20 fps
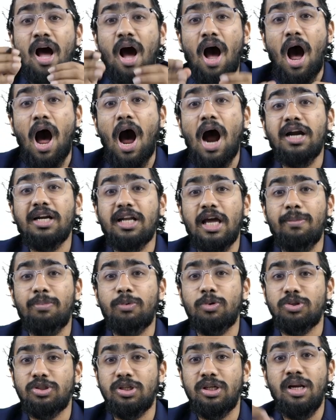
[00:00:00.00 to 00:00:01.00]
Hard type
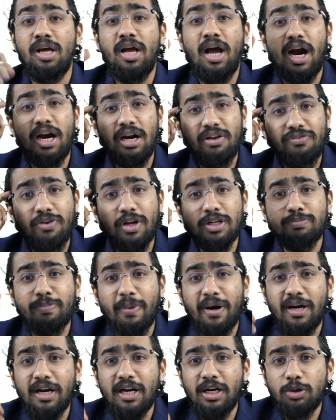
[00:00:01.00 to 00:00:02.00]
question. And if you are
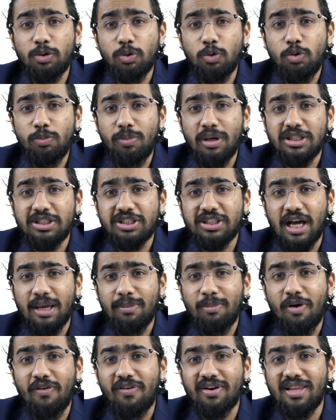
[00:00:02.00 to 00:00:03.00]
spending too much
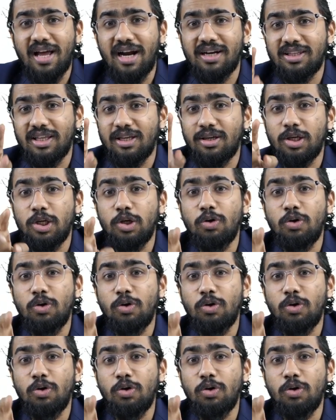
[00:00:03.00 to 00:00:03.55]
time over that thing,